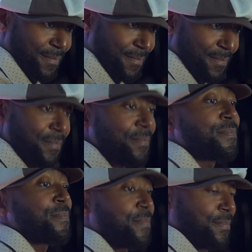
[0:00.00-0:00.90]
We're not
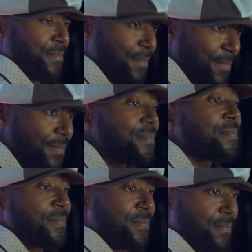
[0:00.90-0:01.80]
a
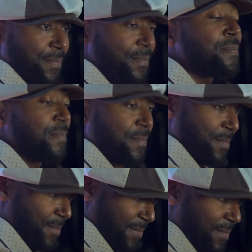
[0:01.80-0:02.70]
history story.
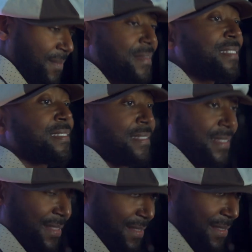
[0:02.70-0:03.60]
We're actually a living
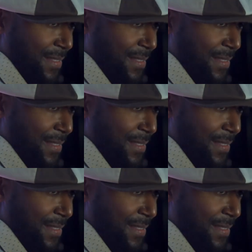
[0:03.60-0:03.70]
story.